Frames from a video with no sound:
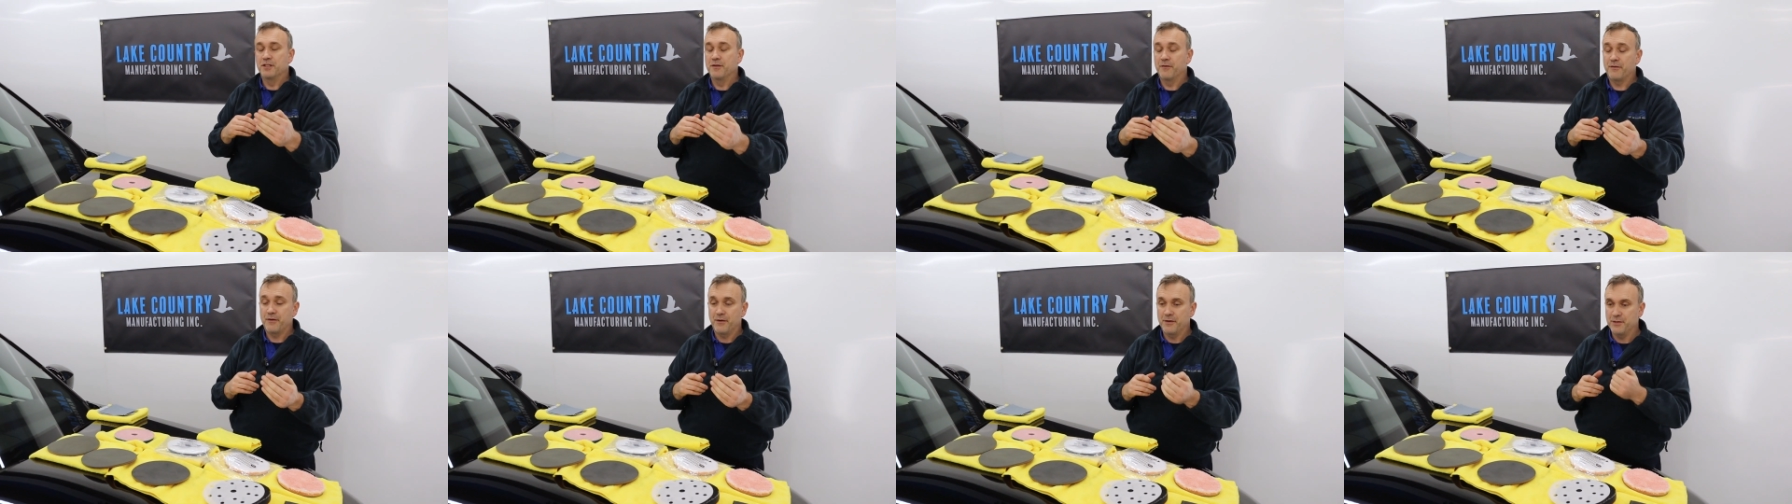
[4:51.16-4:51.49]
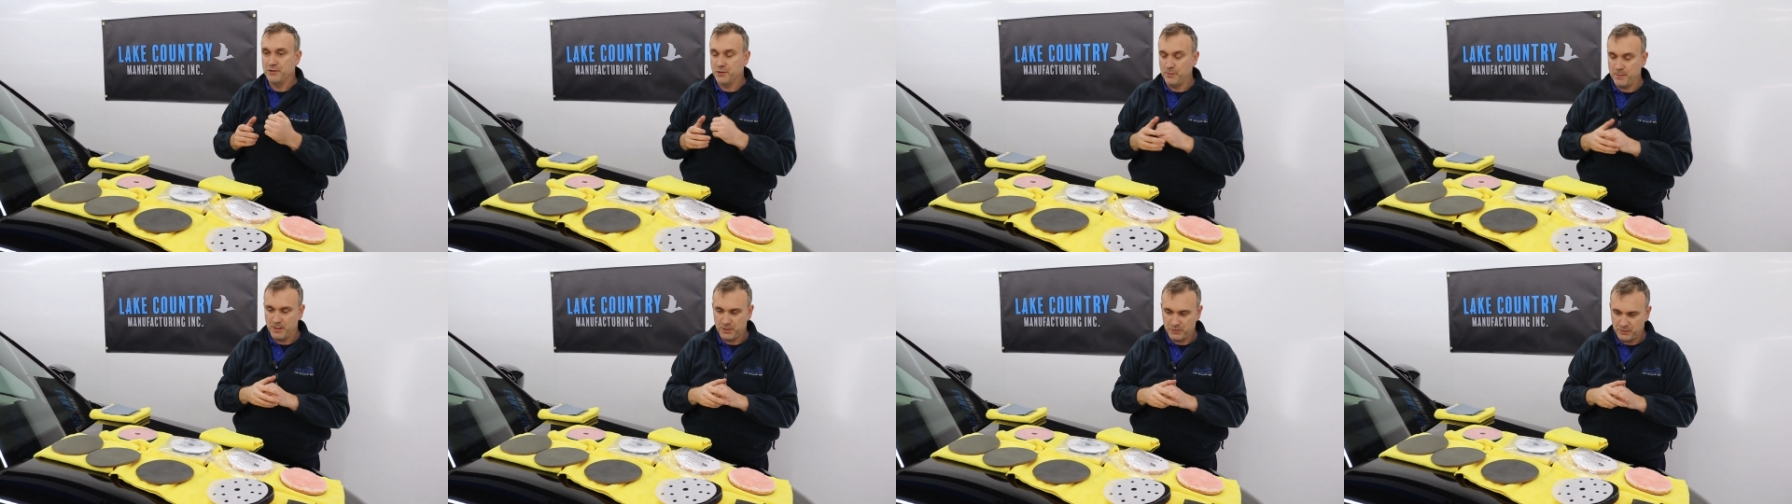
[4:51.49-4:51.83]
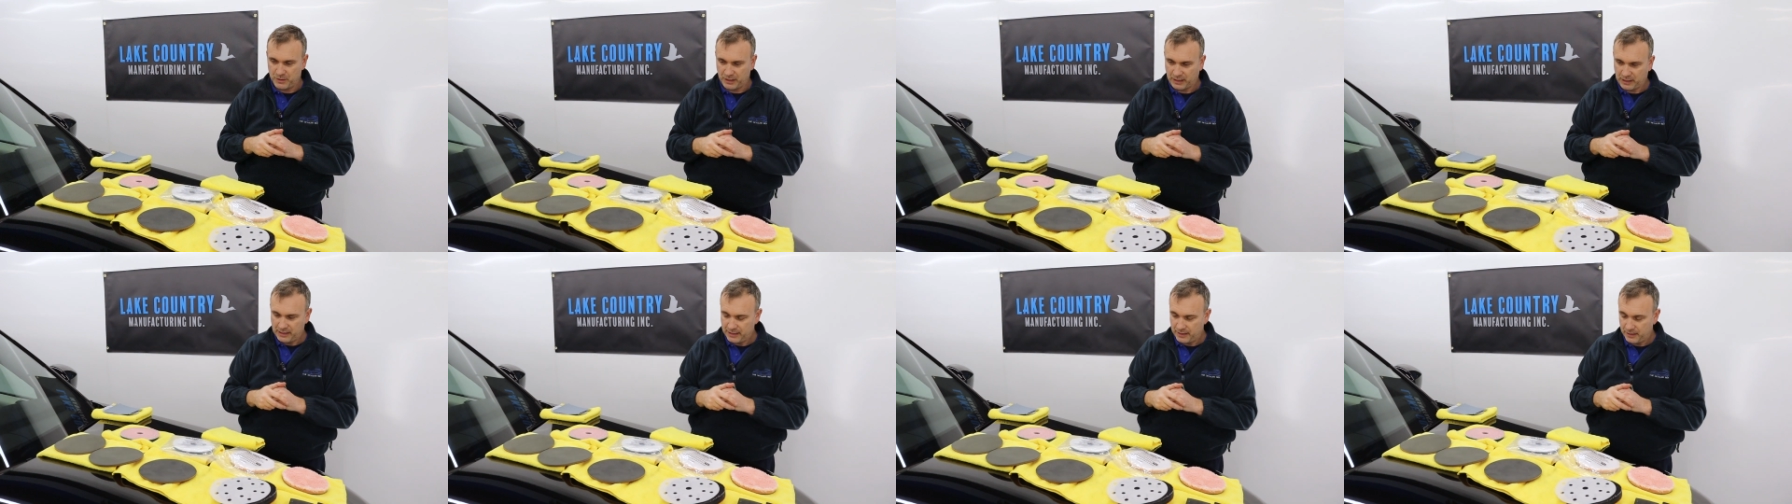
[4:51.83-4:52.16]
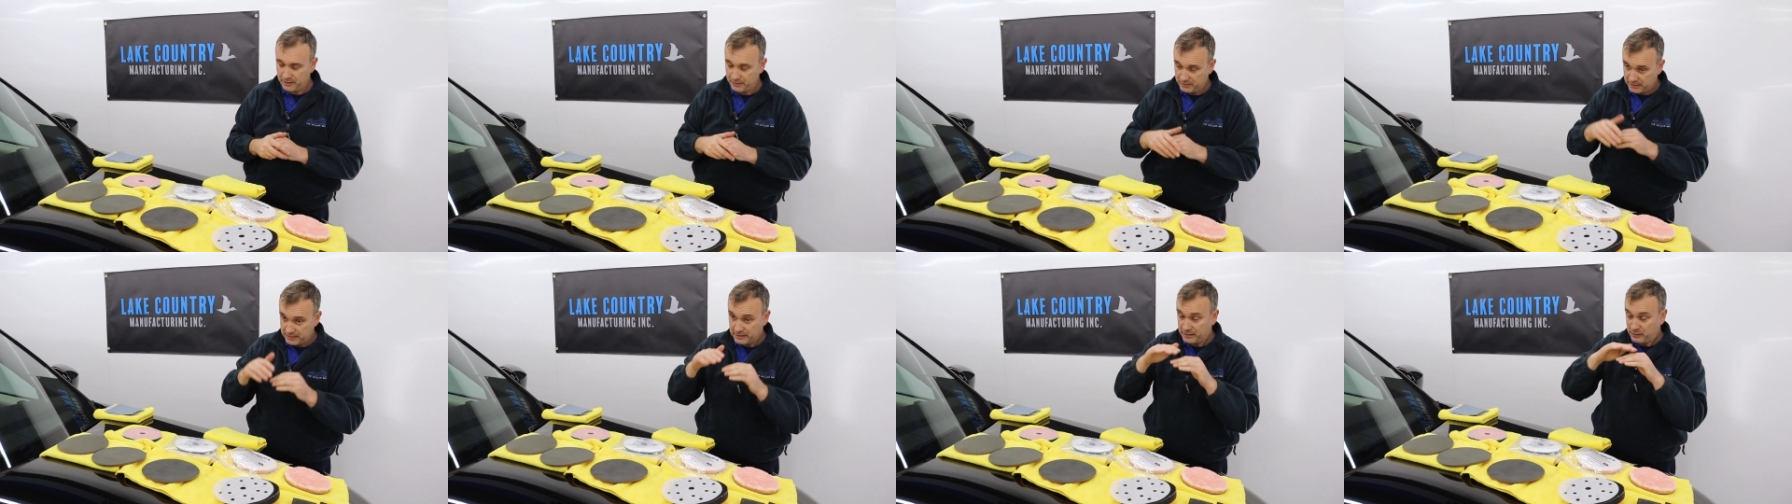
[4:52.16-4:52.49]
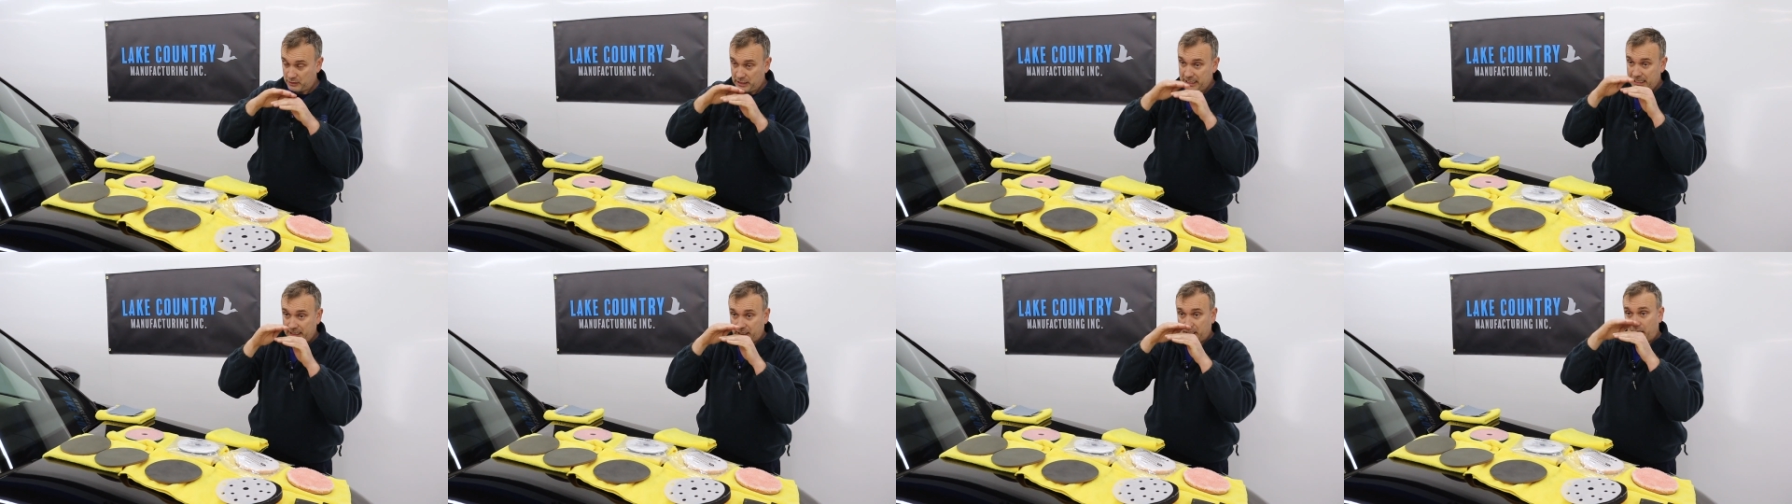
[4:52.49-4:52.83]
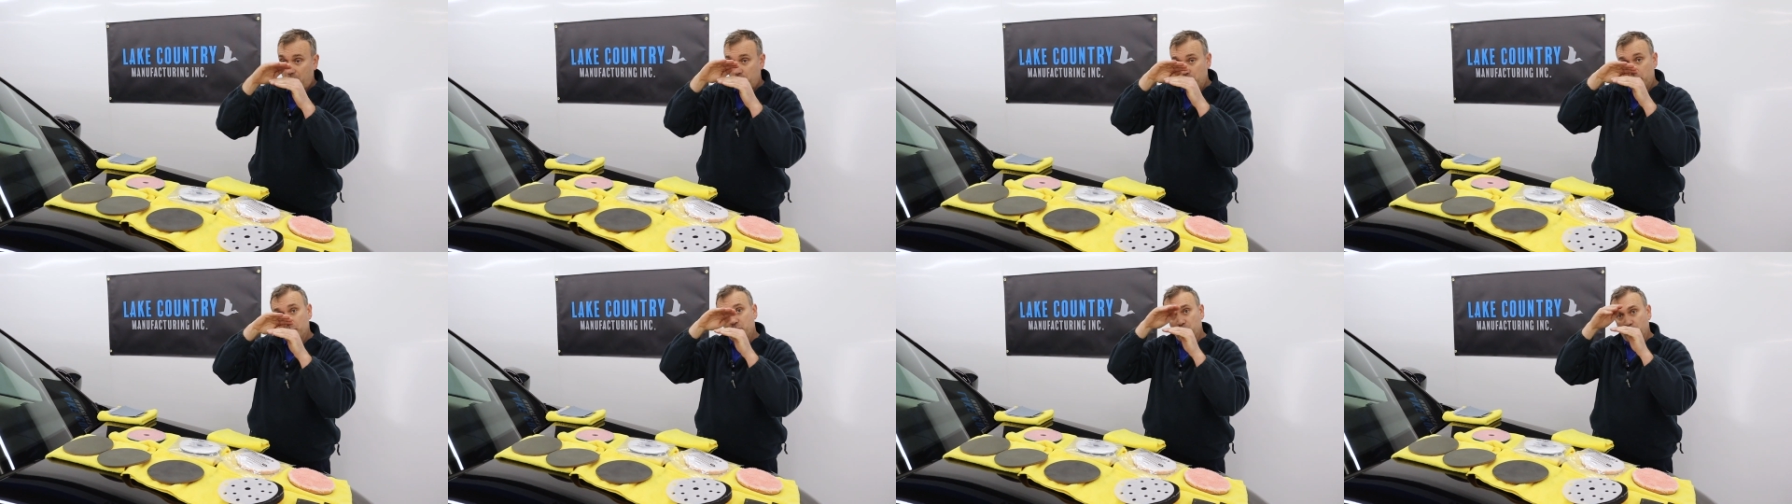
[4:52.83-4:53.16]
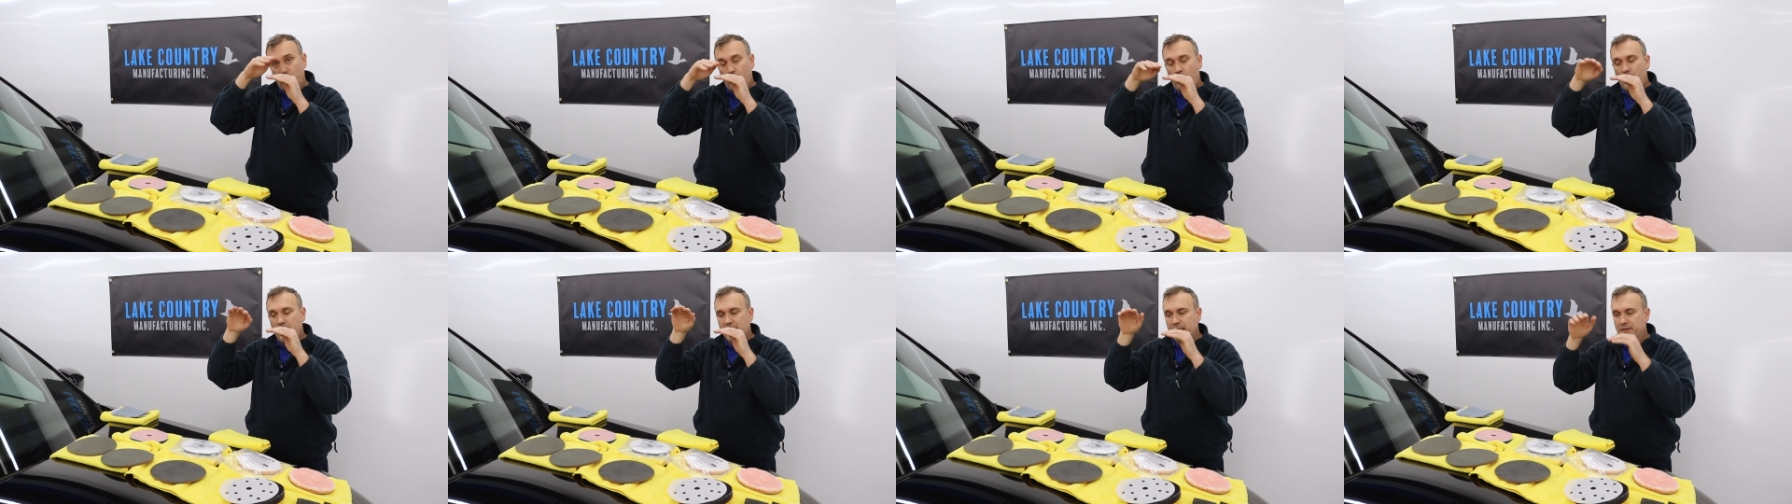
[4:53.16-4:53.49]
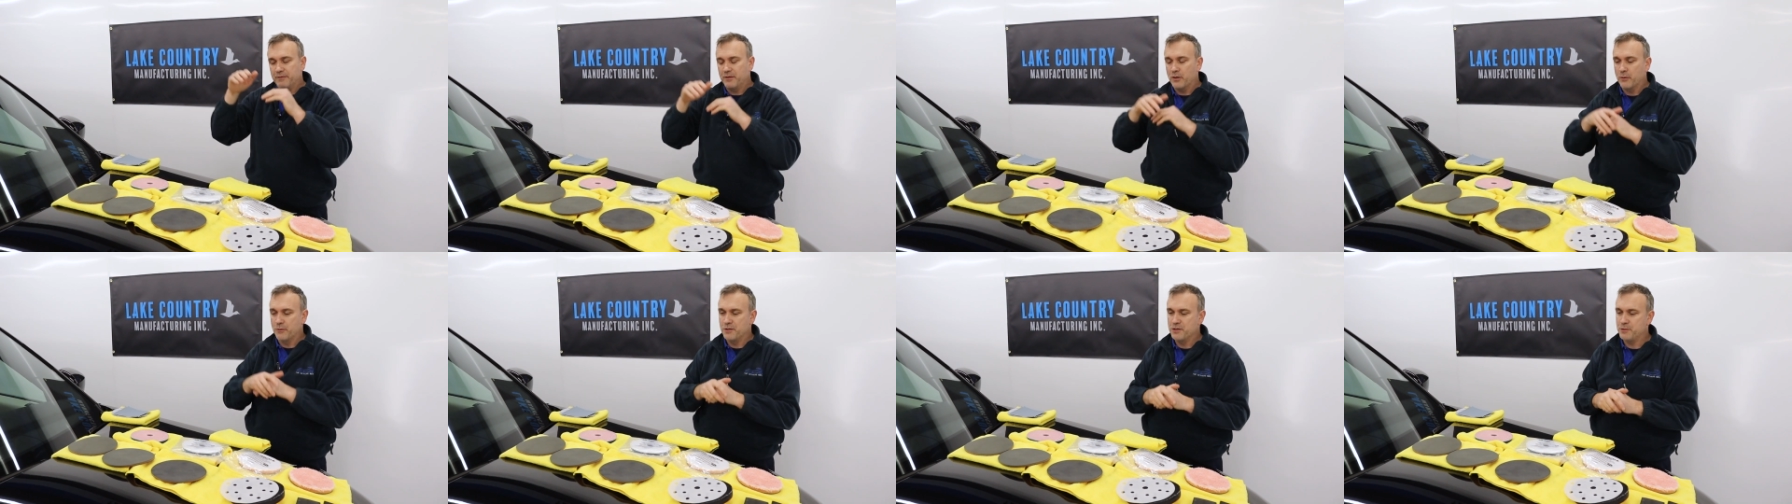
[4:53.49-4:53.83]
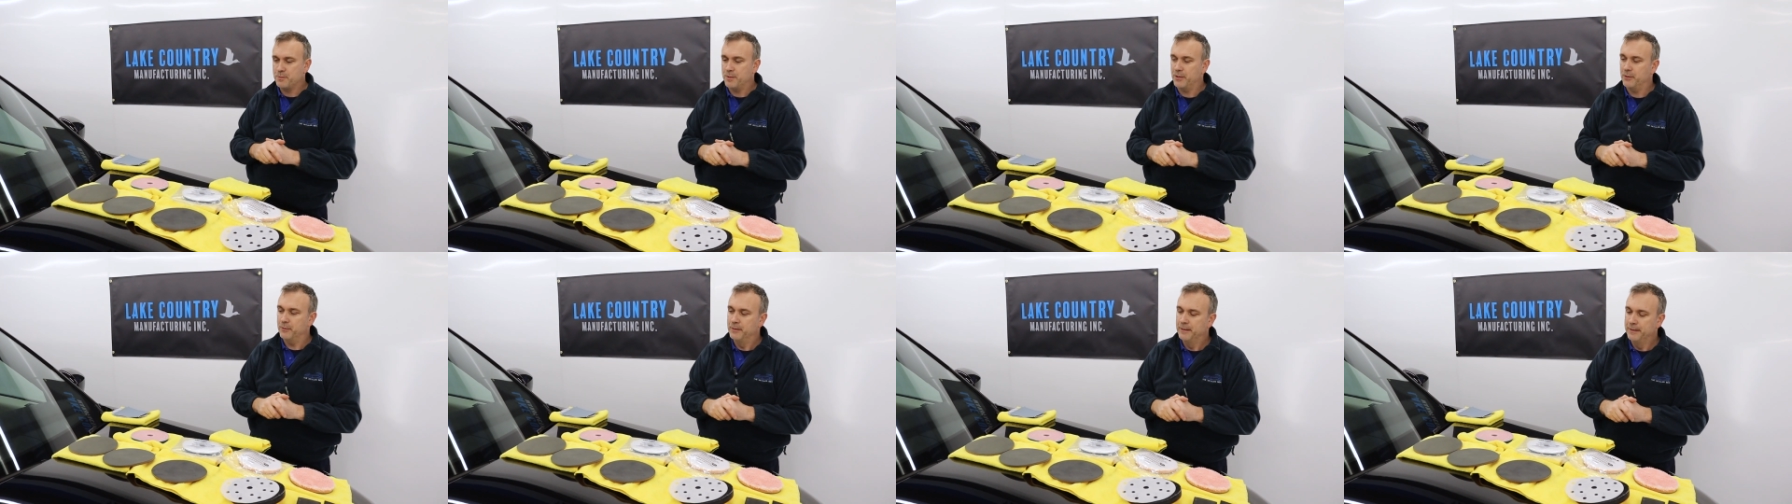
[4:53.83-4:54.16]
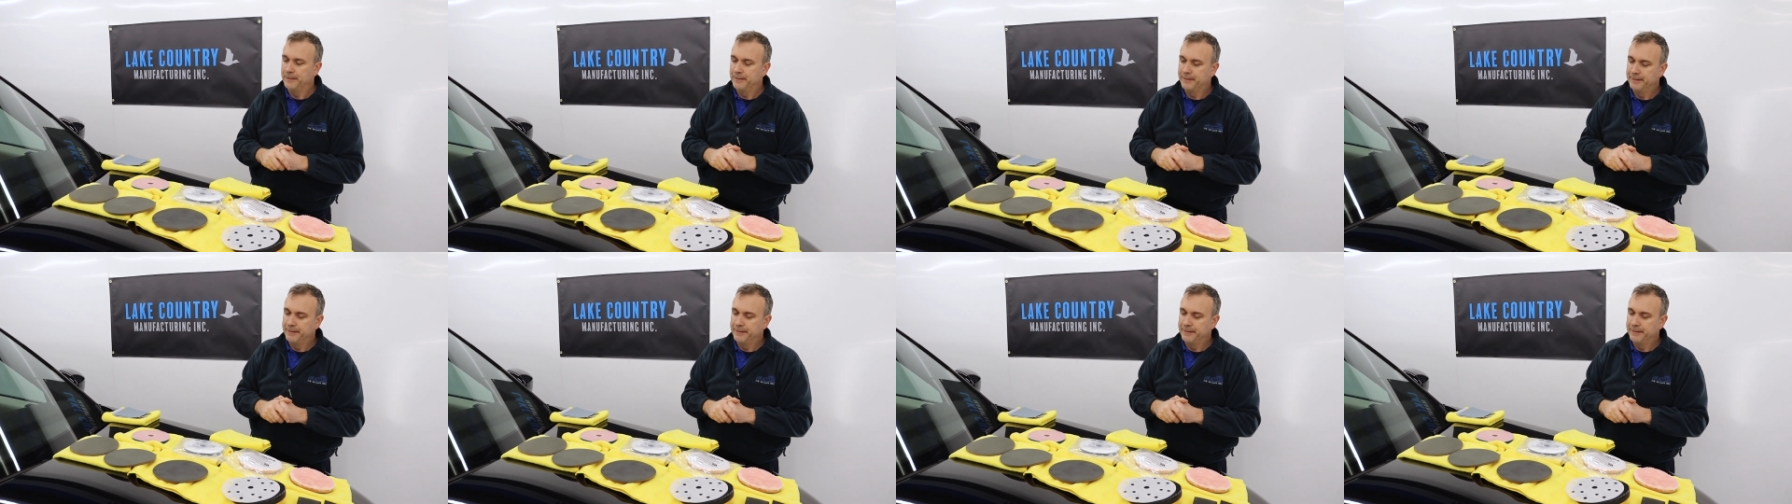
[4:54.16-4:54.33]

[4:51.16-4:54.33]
interfering too much with the clear coat sort of wave, the orange peel.